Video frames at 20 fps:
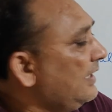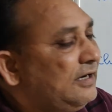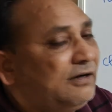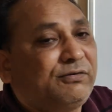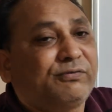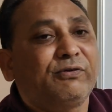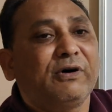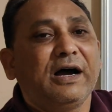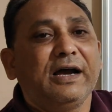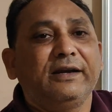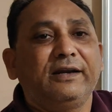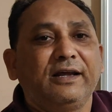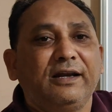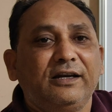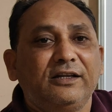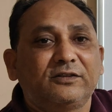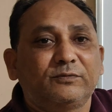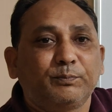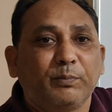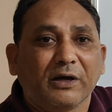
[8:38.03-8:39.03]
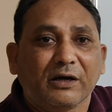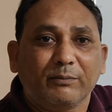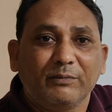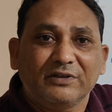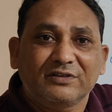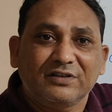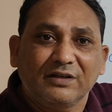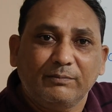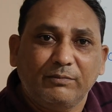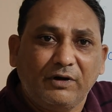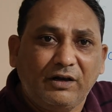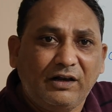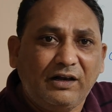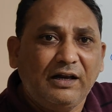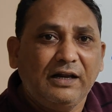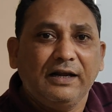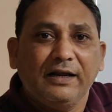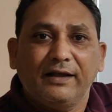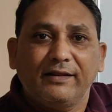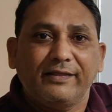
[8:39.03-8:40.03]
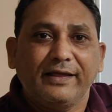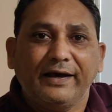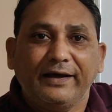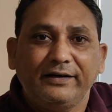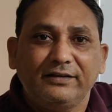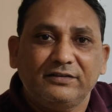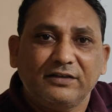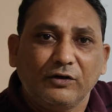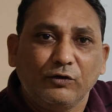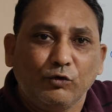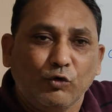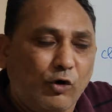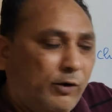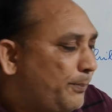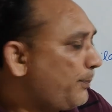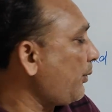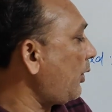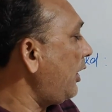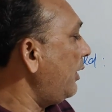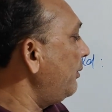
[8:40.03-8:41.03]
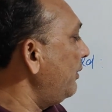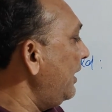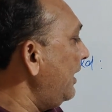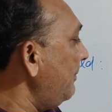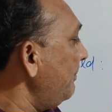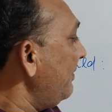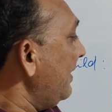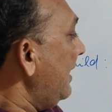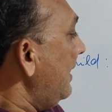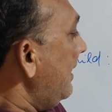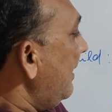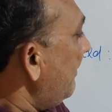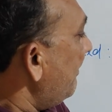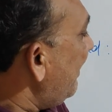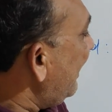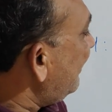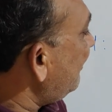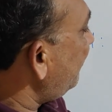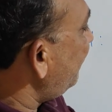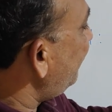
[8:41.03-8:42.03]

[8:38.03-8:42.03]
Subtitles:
and final is permissible. There is no problem. But